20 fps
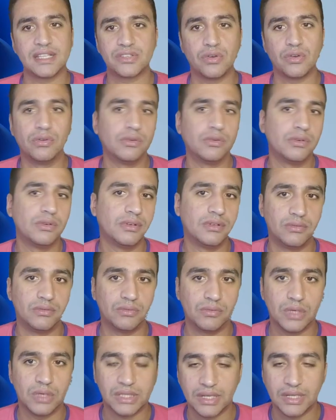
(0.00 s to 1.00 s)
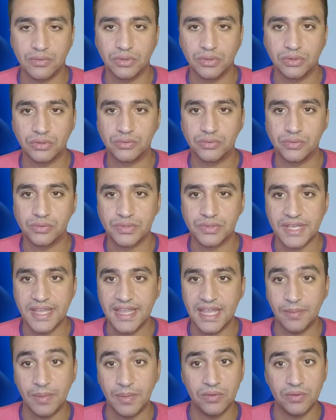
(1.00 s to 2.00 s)
all what I wanted to say
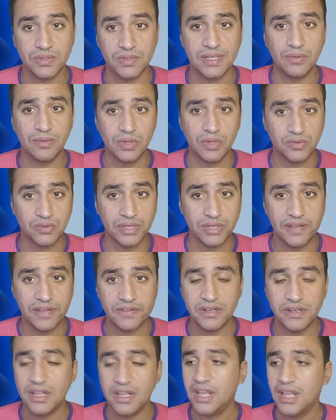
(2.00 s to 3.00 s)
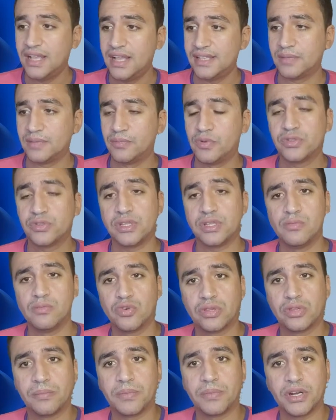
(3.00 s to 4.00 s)
about the Windows 11. The most
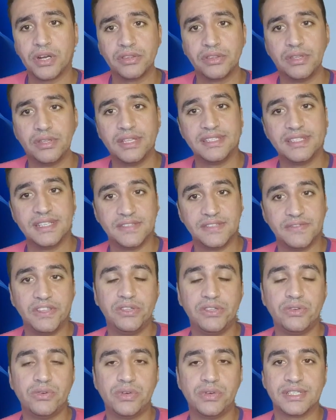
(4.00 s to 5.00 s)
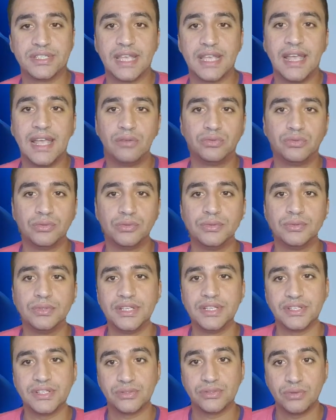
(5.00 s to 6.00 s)
important part in this video is how to
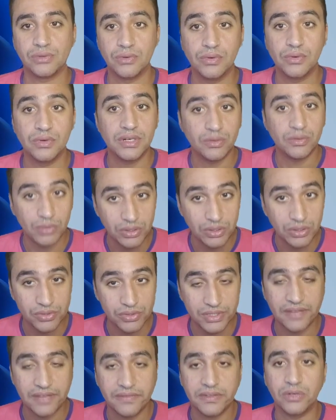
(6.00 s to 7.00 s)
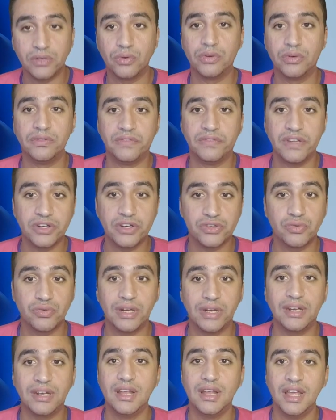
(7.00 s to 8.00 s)
install Windows 11 on
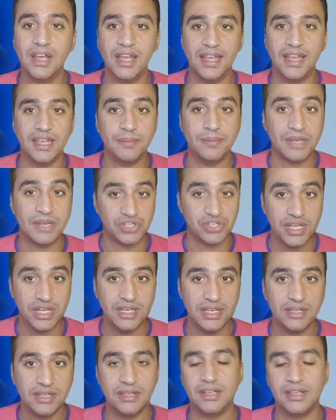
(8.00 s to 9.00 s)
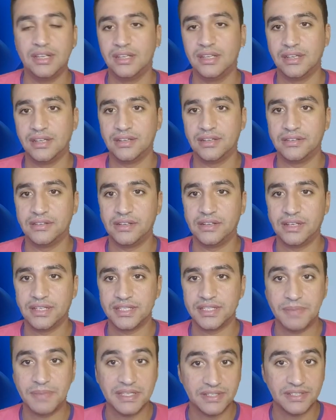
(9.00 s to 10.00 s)
virtual machine,
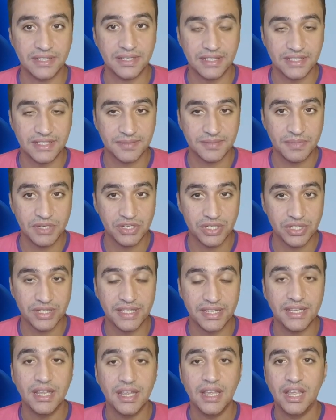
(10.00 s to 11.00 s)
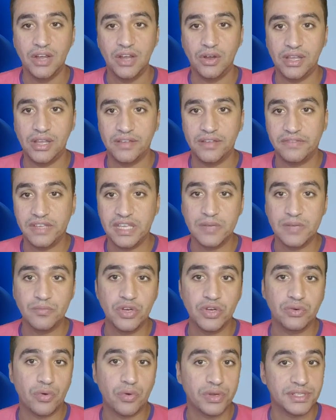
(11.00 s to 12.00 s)
especially
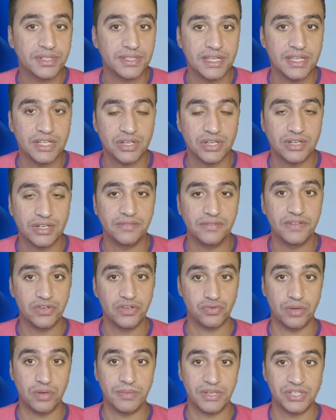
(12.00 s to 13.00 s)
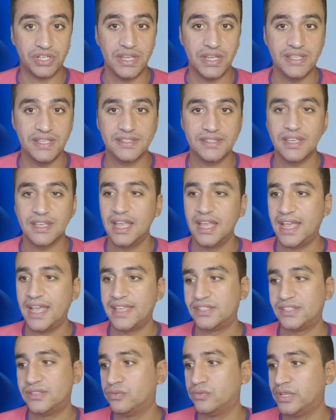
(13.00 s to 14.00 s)
VMware Workstation virtual machines.
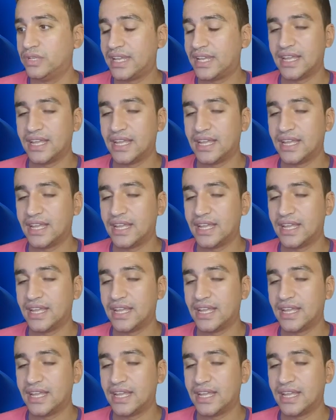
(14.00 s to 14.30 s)
As we